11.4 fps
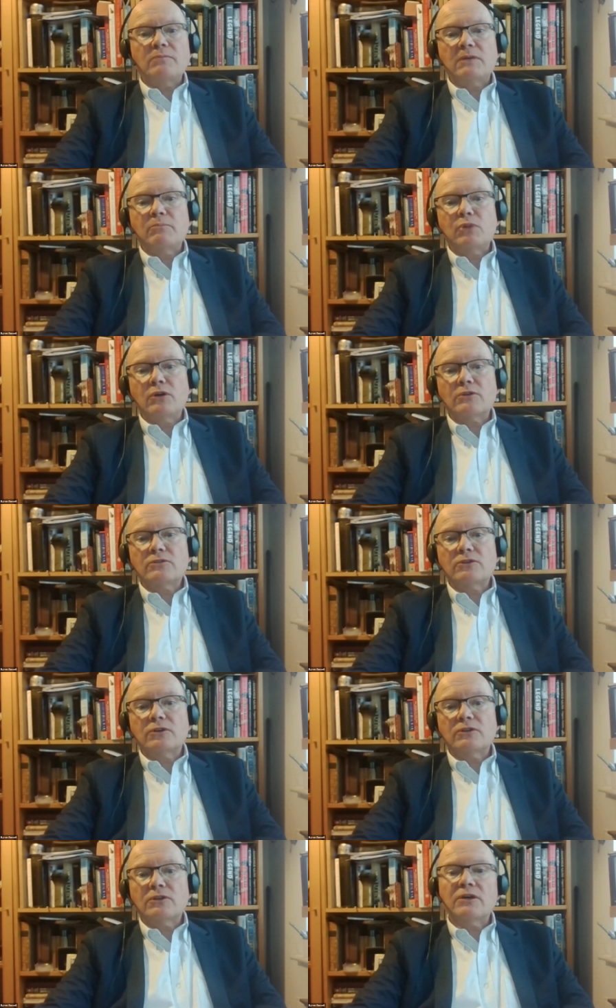by
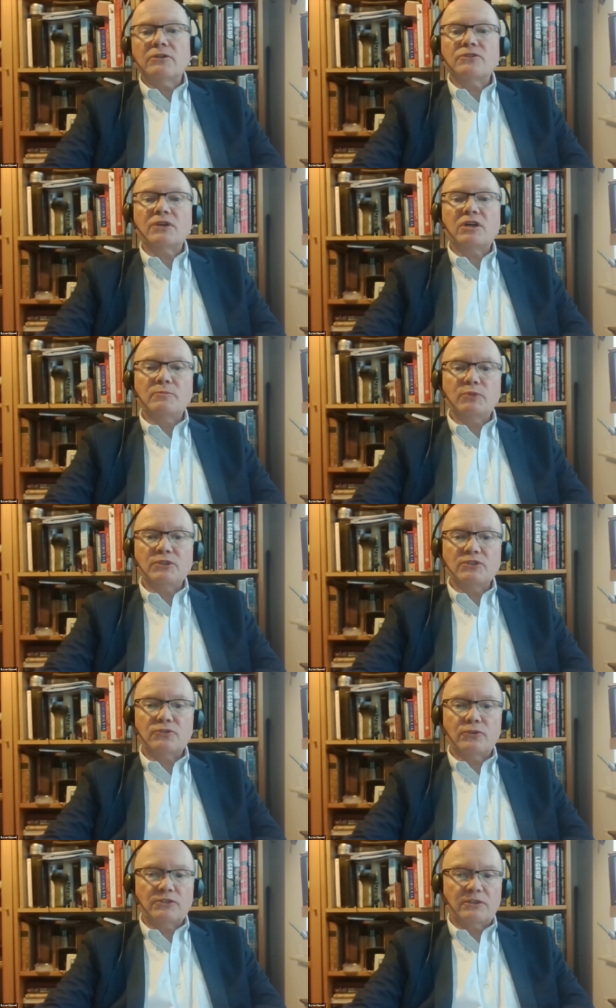Block.co's open
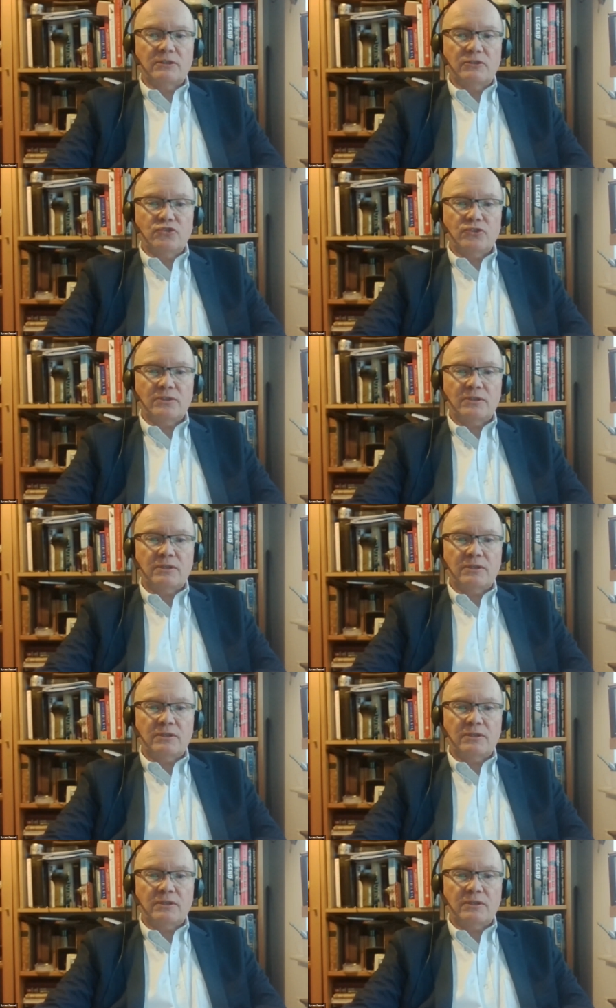source solution,